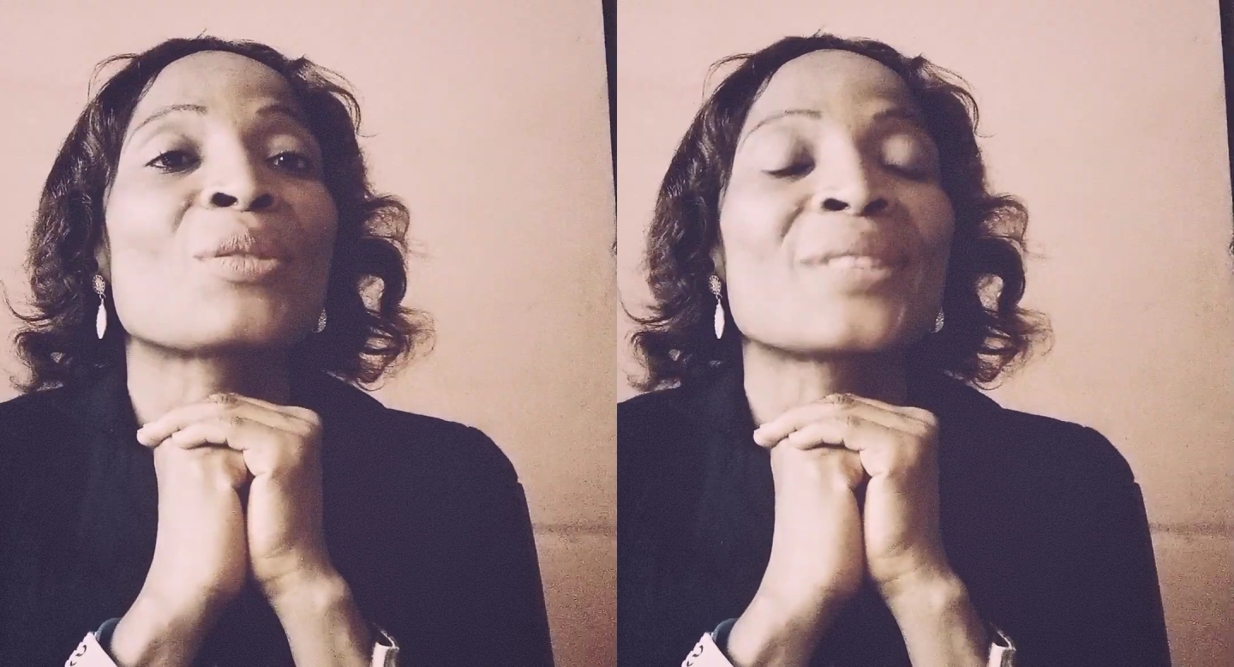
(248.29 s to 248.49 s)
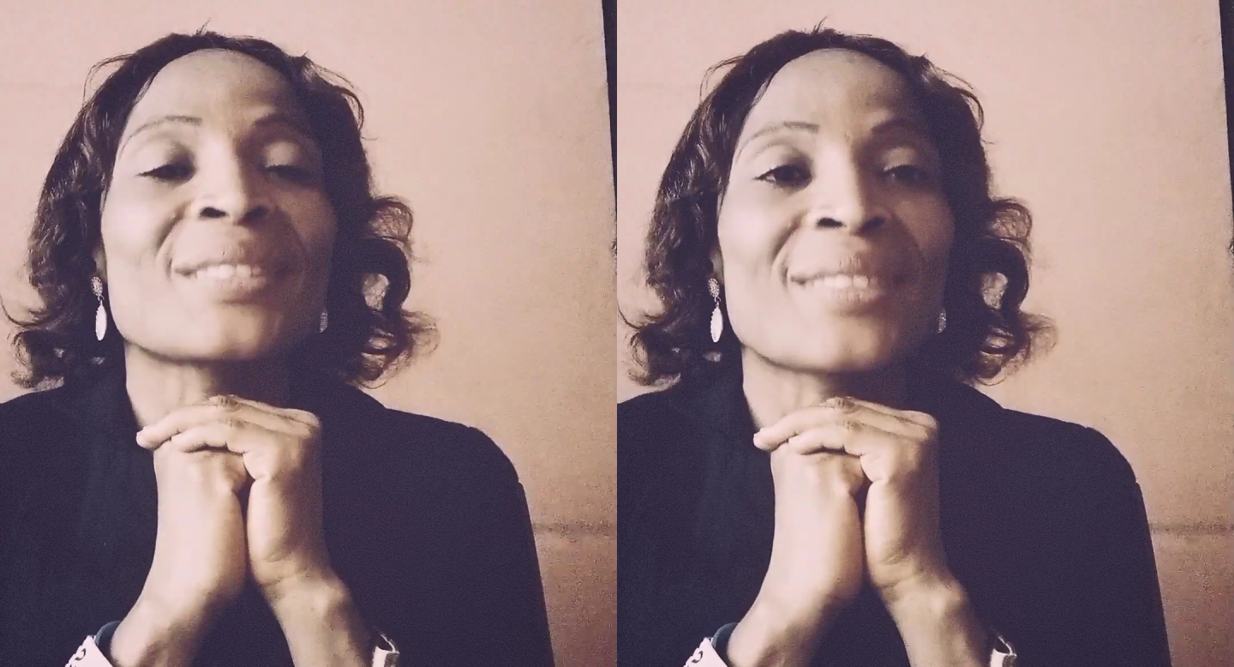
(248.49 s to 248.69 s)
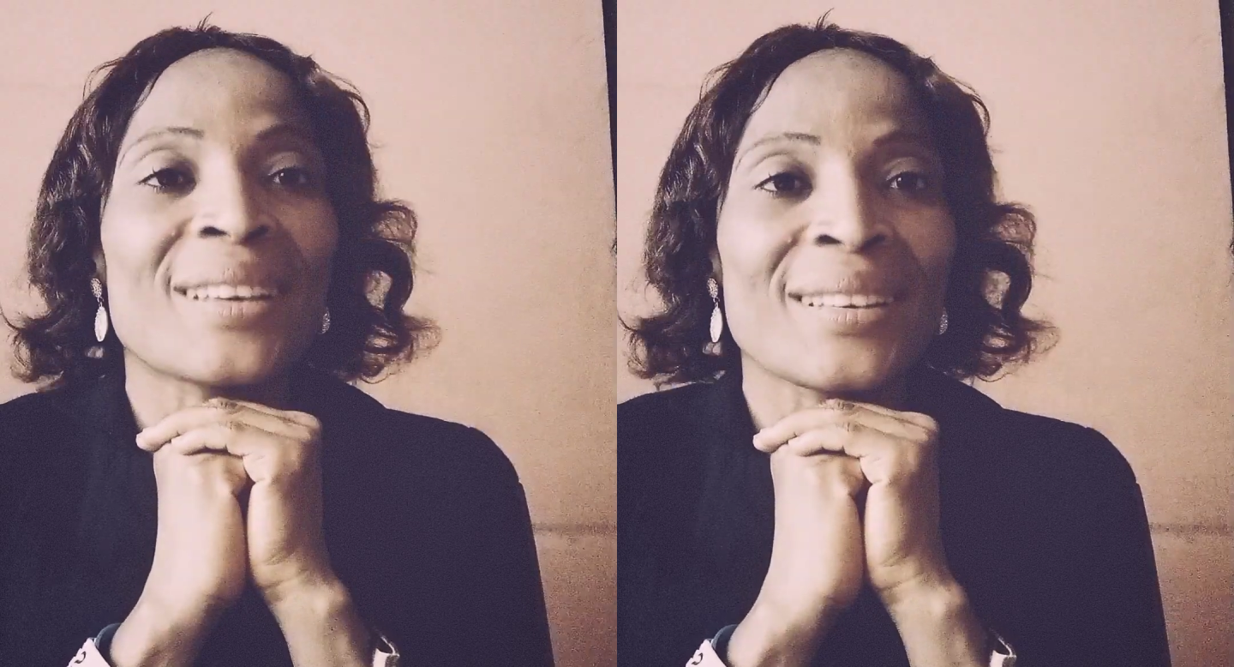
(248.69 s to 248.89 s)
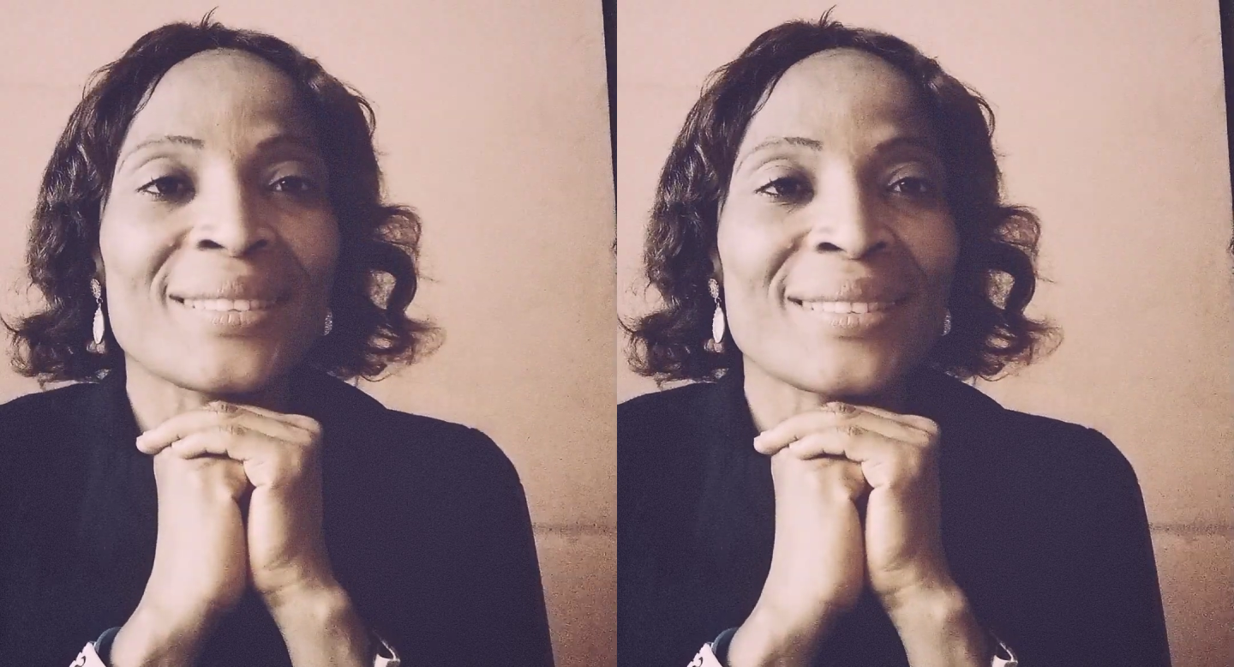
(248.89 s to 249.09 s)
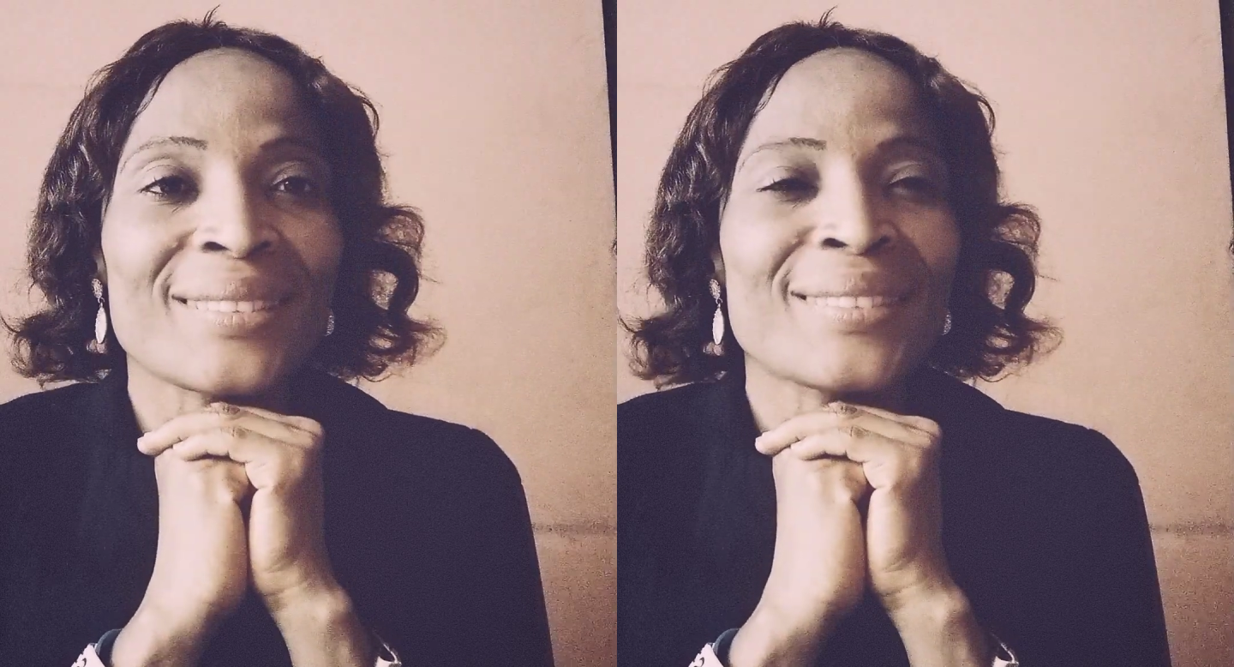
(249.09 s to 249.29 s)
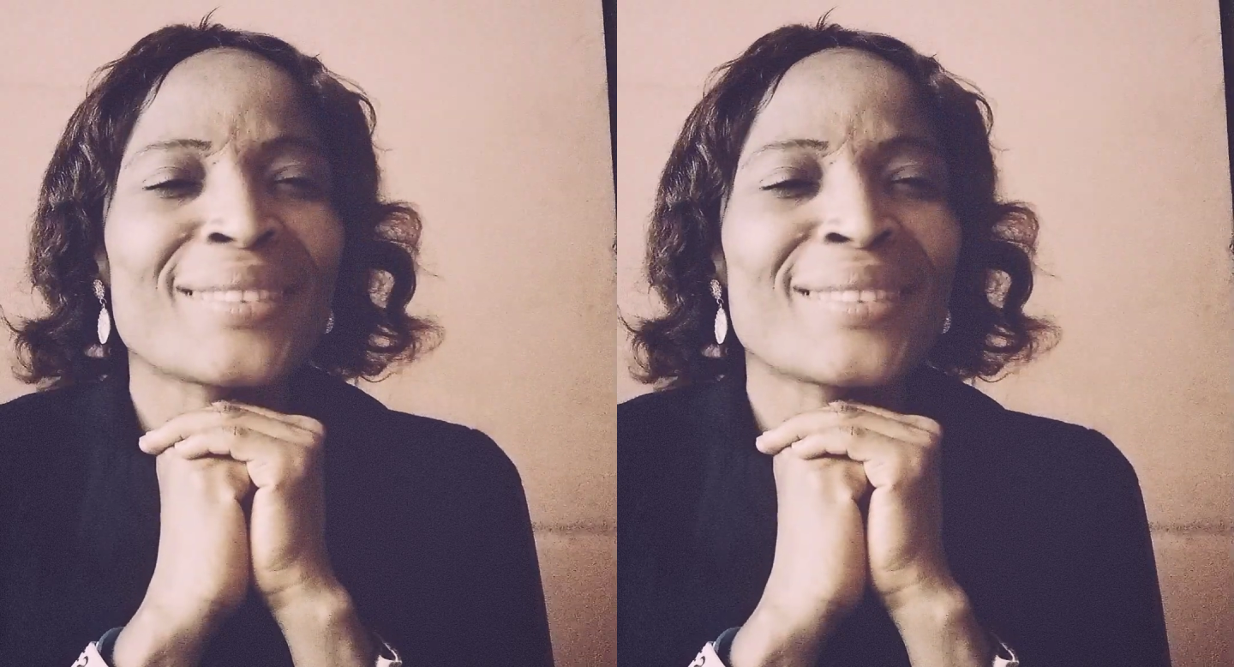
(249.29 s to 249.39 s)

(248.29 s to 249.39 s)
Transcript: those things,